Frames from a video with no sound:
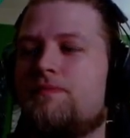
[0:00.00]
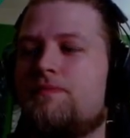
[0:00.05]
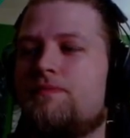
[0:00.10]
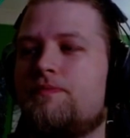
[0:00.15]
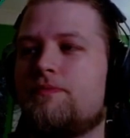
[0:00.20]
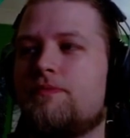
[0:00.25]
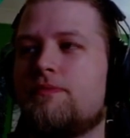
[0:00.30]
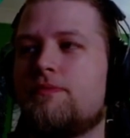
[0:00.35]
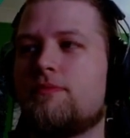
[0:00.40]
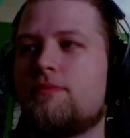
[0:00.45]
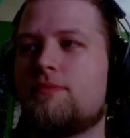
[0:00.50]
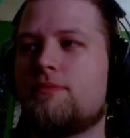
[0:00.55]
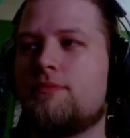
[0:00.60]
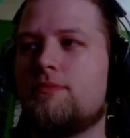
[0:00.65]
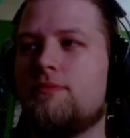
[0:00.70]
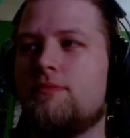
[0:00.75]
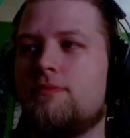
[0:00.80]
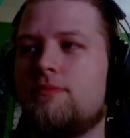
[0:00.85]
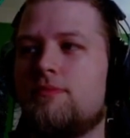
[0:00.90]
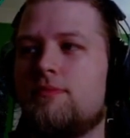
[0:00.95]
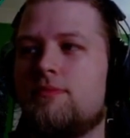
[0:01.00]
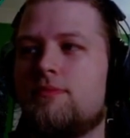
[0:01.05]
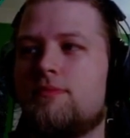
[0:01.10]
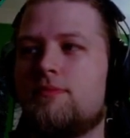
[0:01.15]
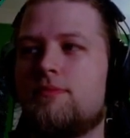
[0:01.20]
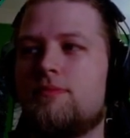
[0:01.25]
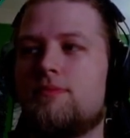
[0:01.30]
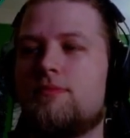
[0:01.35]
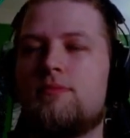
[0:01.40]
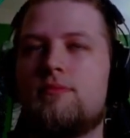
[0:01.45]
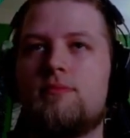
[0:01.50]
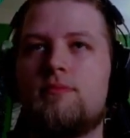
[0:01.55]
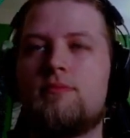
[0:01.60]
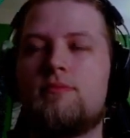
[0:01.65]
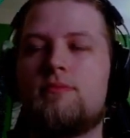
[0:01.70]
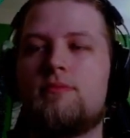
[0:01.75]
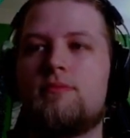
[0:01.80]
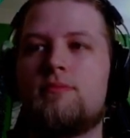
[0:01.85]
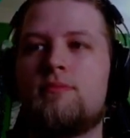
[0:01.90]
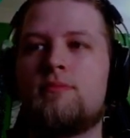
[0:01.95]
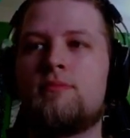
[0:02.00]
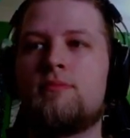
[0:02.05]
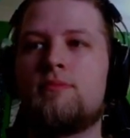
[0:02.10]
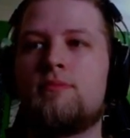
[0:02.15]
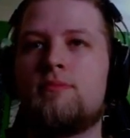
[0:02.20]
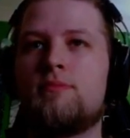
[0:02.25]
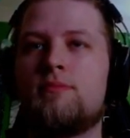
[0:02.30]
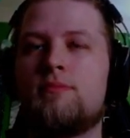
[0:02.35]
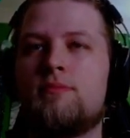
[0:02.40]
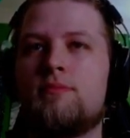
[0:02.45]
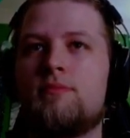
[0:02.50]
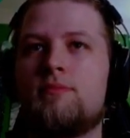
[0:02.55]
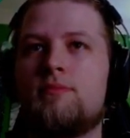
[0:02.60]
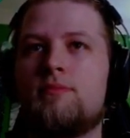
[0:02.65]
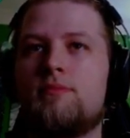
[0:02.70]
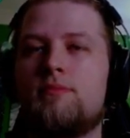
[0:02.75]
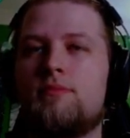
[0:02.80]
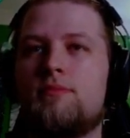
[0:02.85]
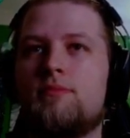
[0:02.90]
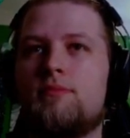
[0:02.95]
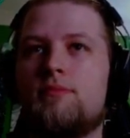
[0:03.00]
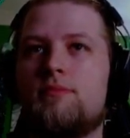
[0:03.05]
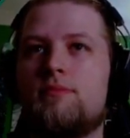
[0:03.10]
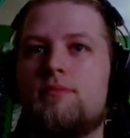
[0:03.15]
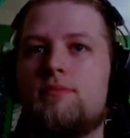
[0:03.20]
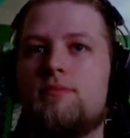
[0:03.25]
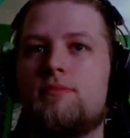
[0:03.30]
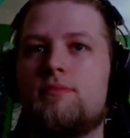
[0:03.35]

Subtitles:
Nothing is said.